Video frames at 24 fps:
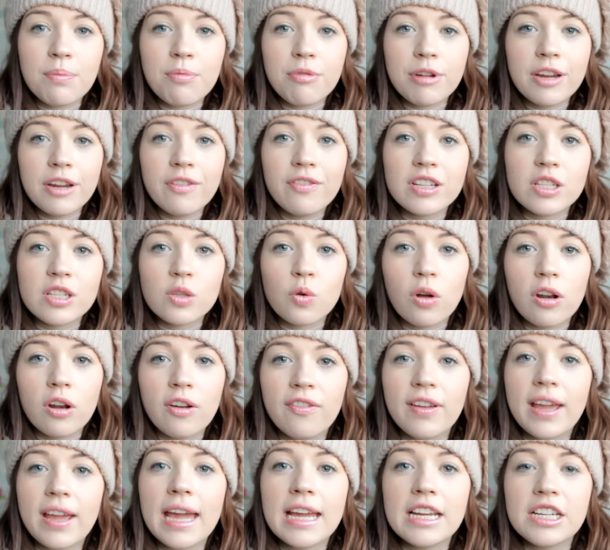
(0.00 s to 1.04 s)
previous
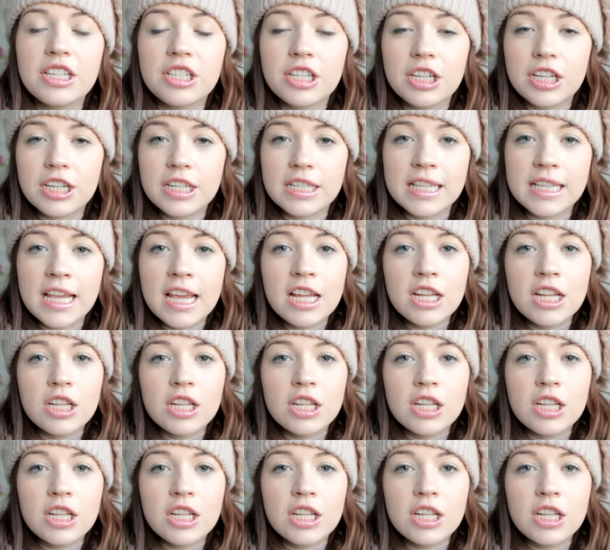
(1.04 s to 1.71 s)
qualifications